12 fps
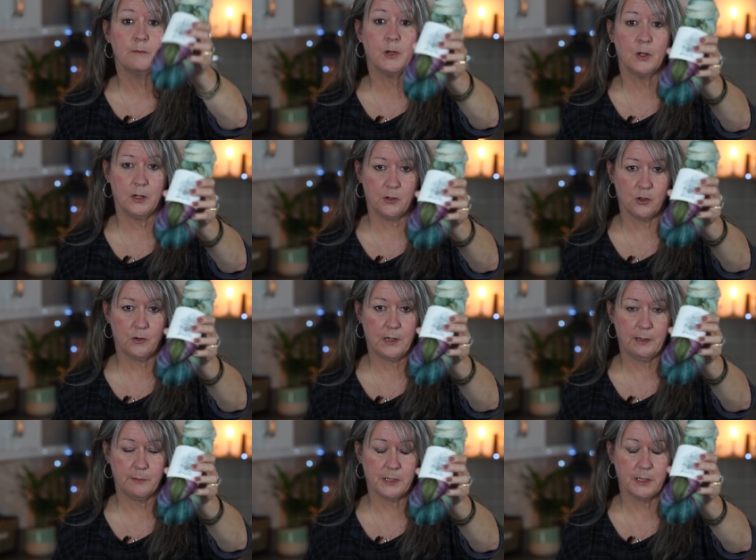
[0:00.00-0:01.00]
per 100
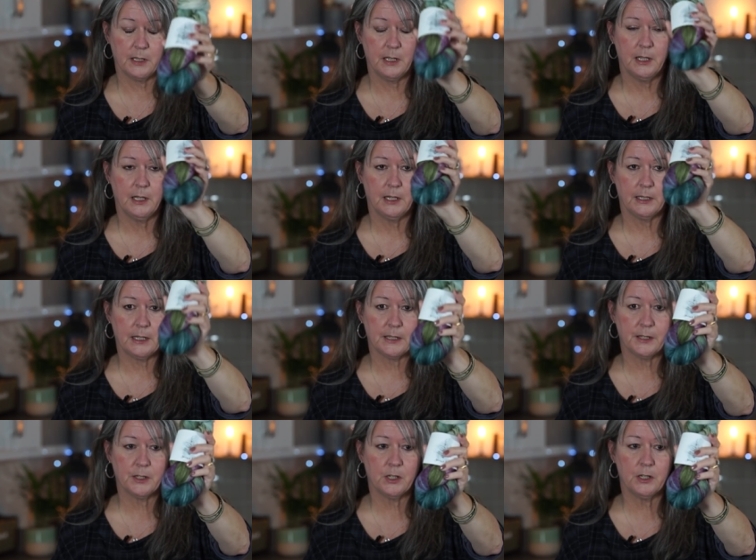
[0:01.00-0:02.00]
grams. And
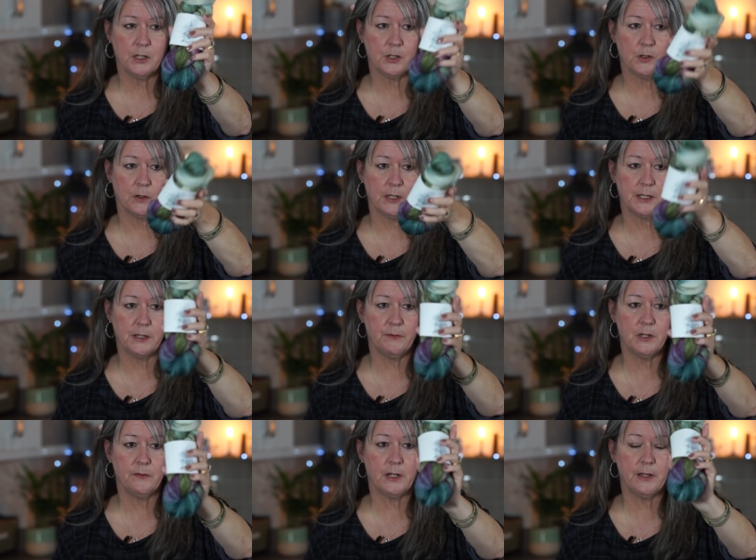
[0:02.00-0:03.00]
that's a sturdy sock. It's
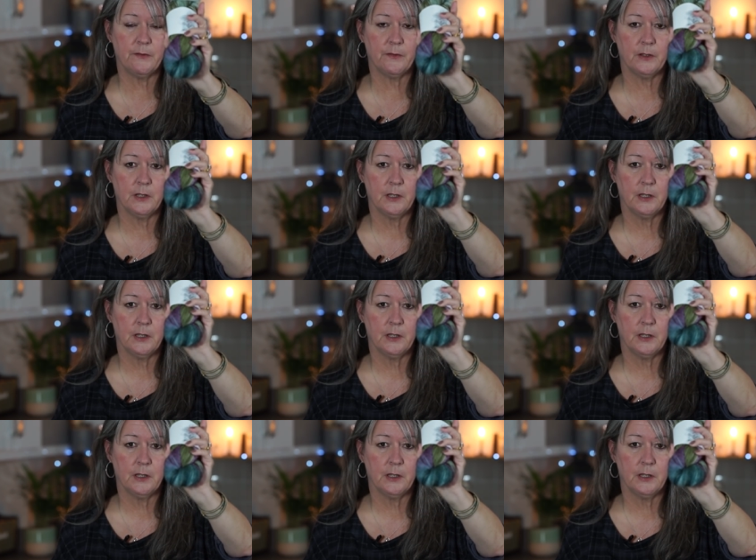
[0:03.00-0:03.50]
75